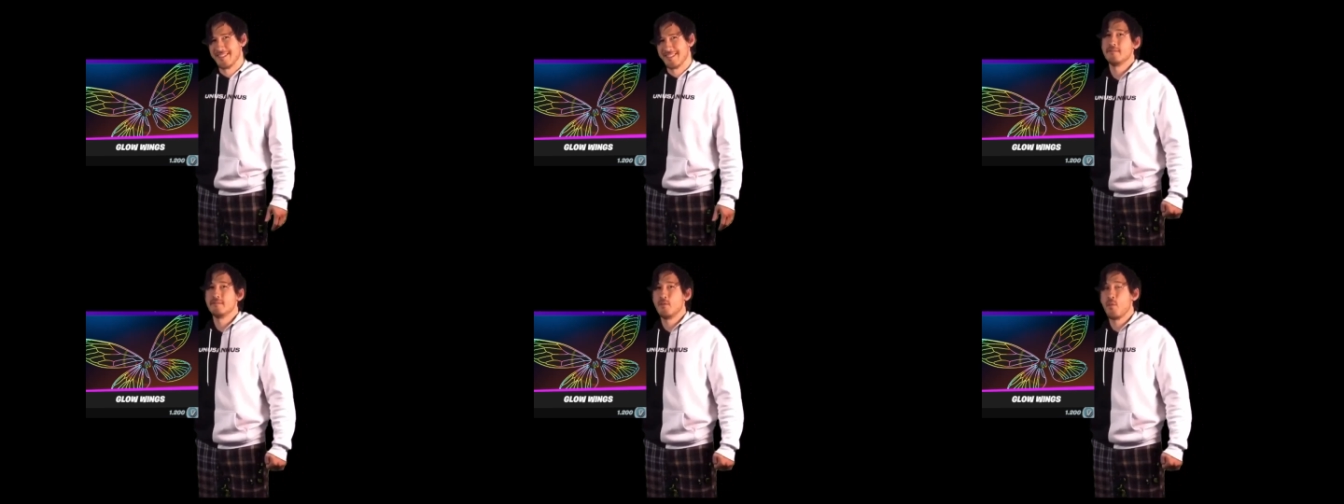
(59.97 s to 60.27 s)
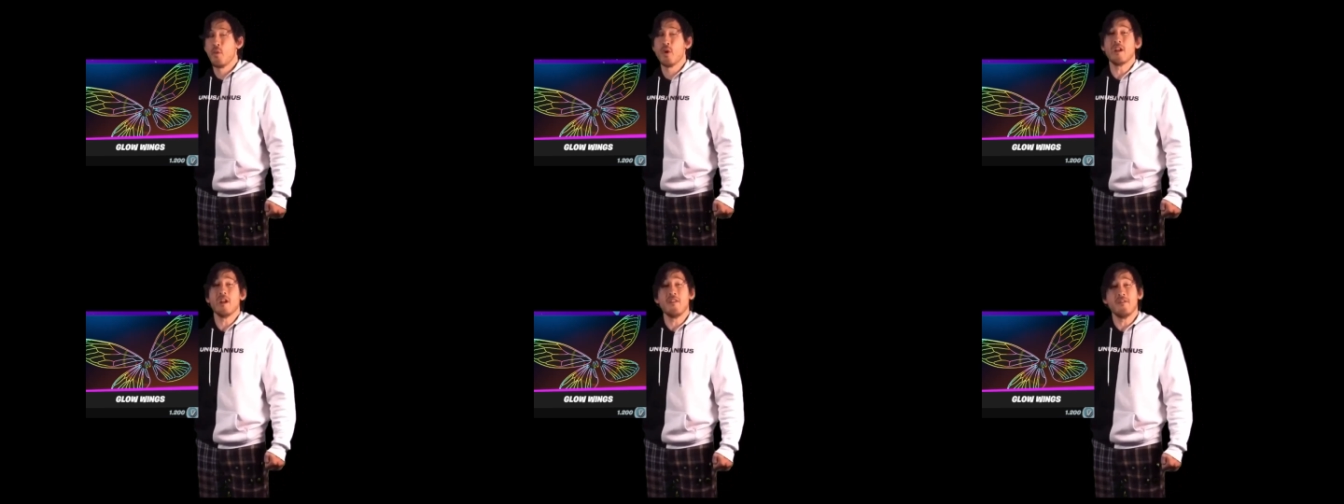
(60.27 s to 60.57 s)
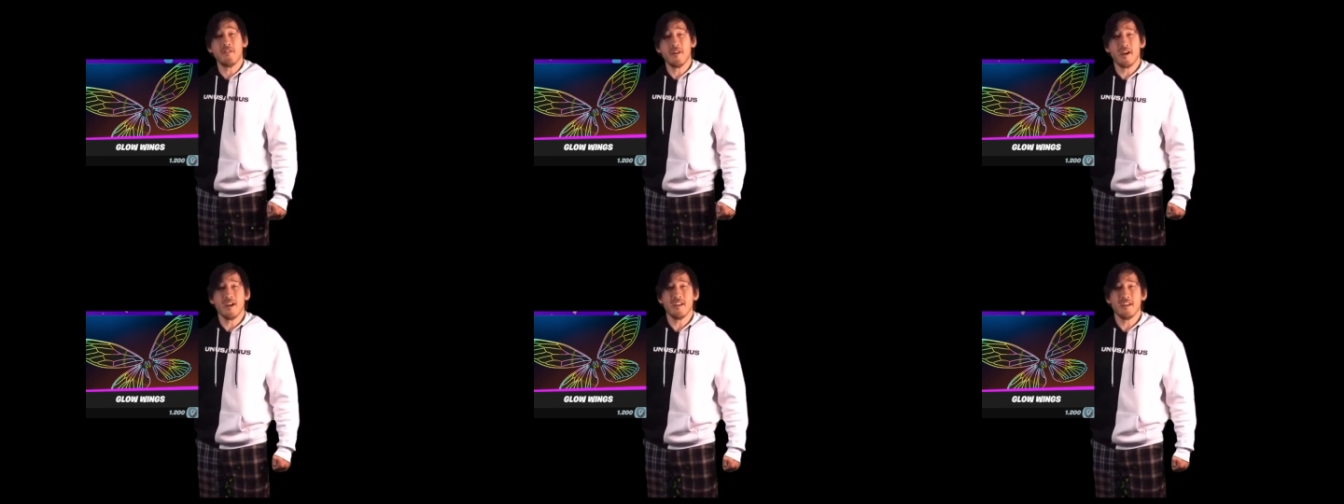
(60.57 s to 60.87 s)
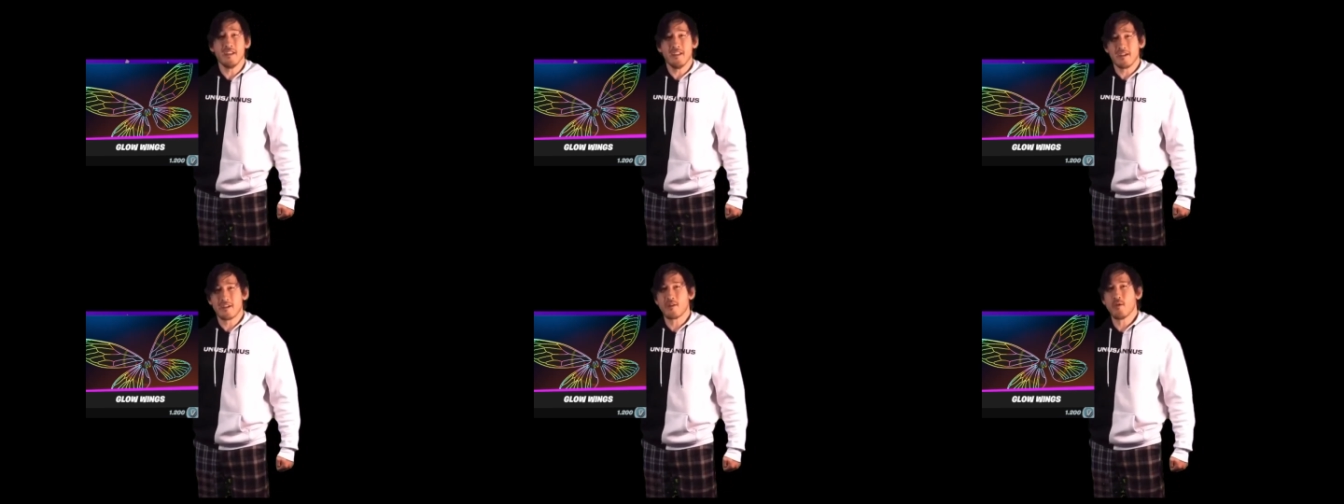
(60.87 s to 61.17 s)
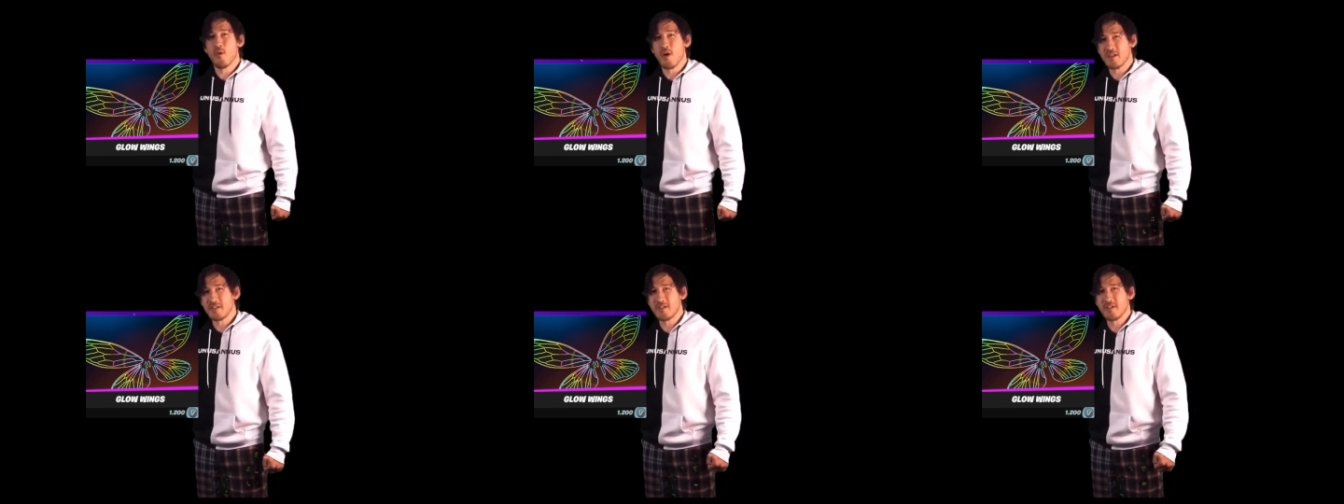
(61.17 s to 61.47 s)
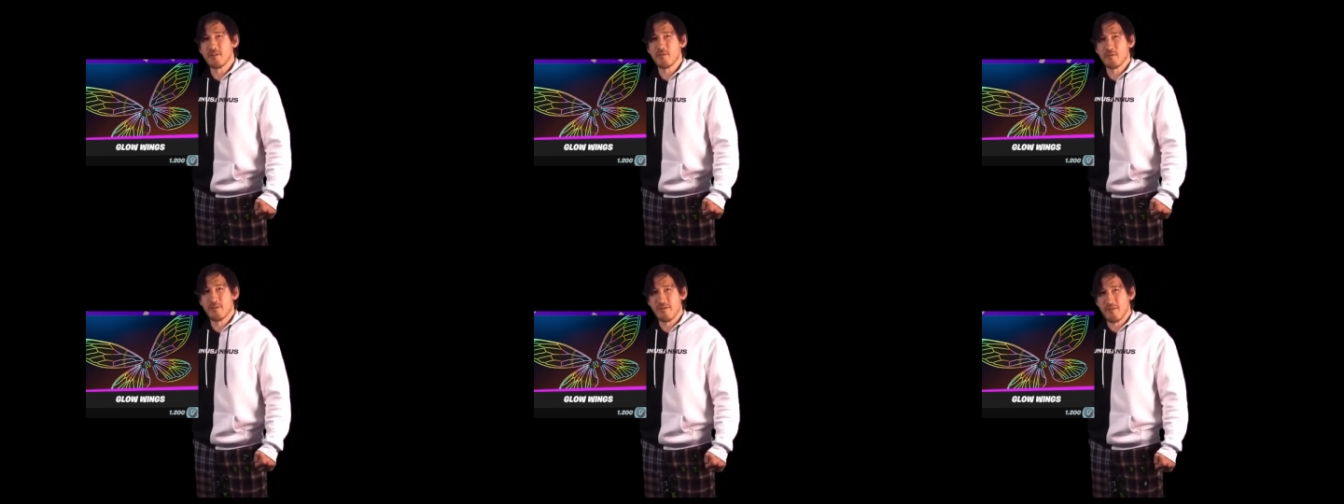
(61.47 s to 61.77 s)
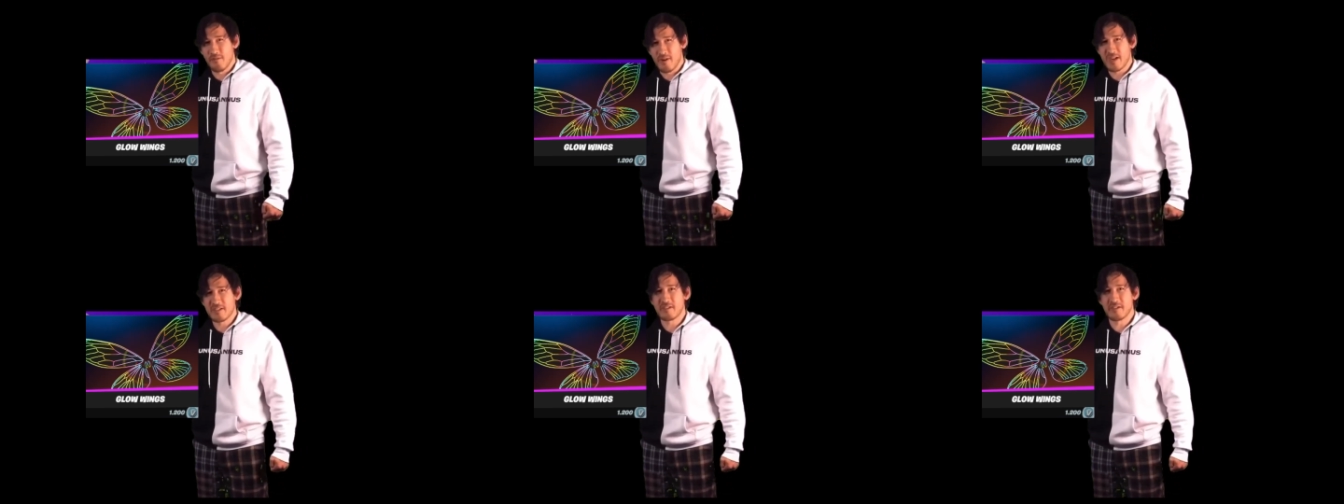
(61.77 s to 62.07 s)
Whenever I need a quenching,
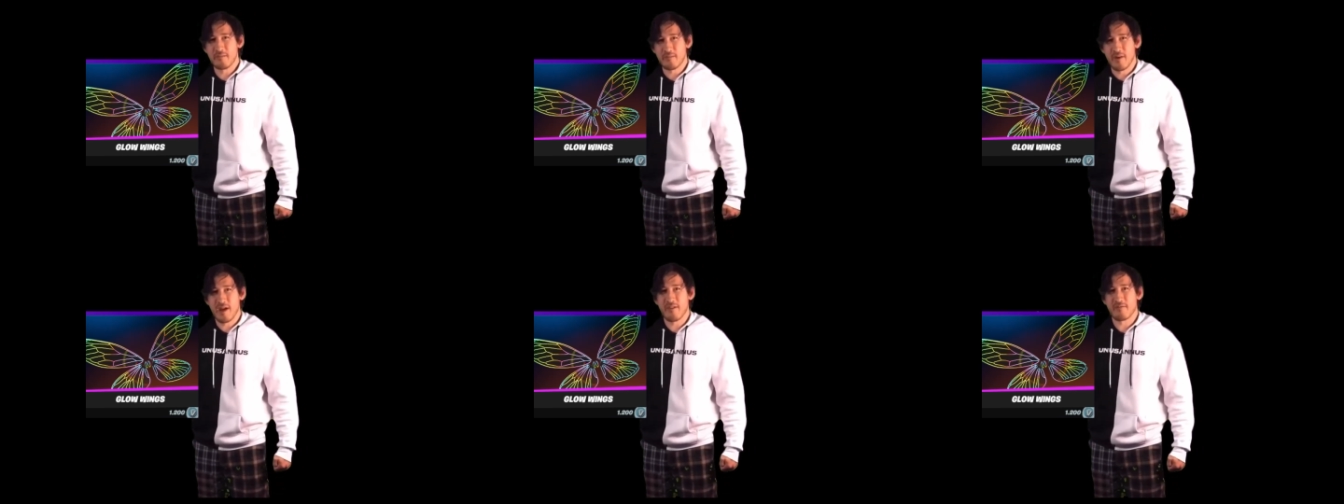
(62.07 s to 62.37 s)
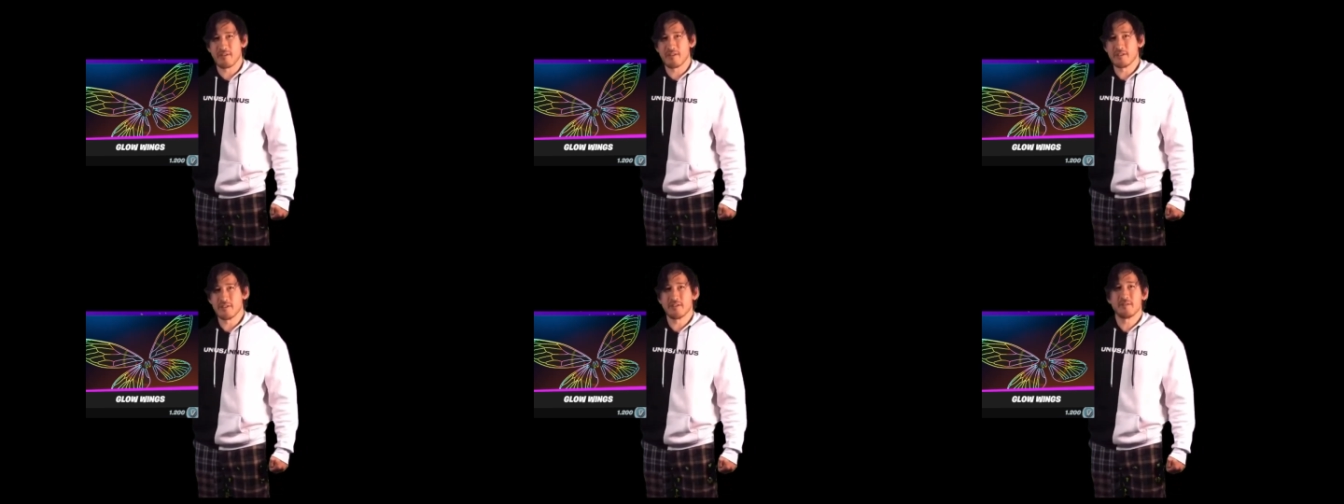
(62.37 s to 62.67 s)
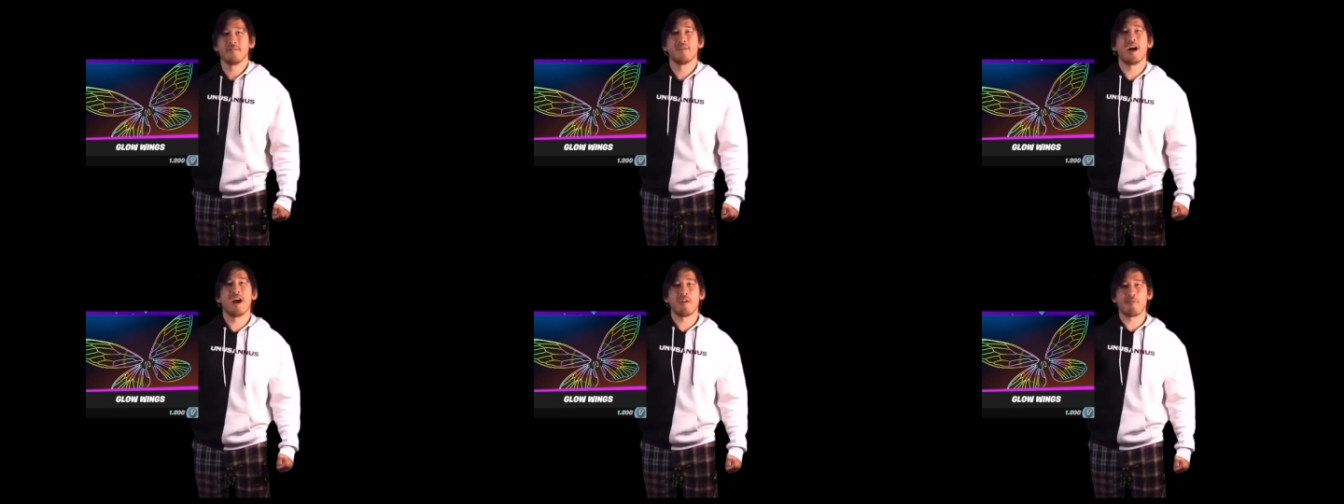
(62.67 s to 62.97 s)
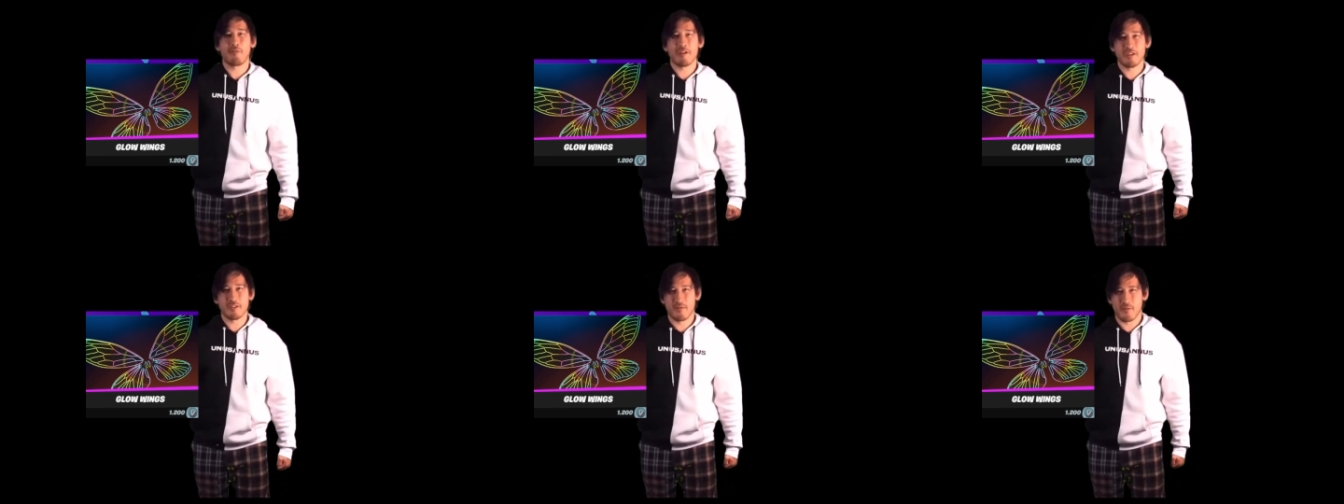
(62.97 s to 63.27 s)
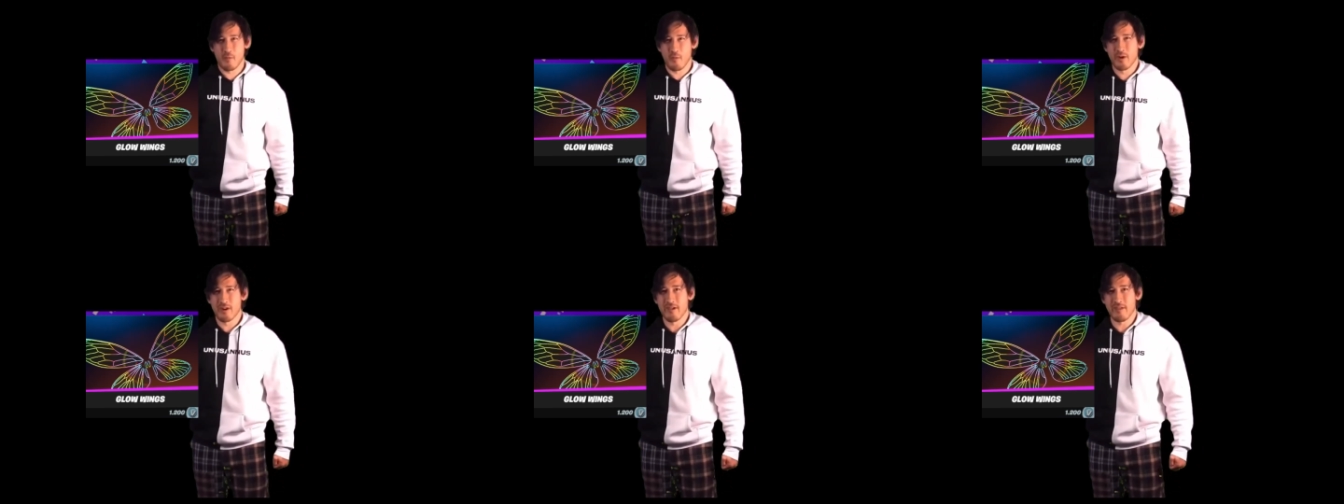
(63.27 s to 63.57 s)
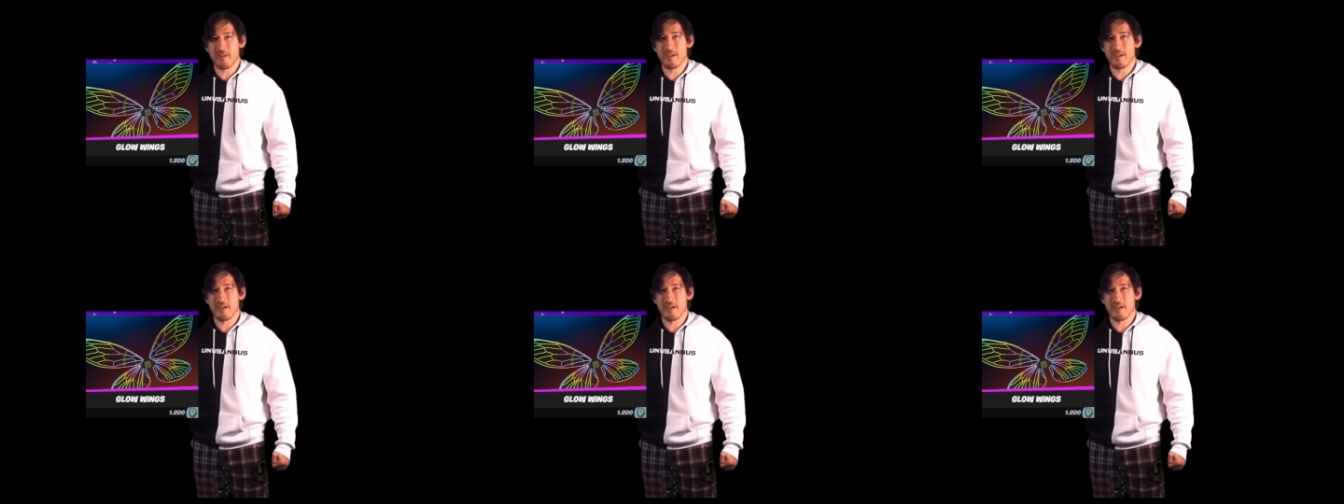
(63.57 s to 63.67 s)
refreshing beverage, I reach for one of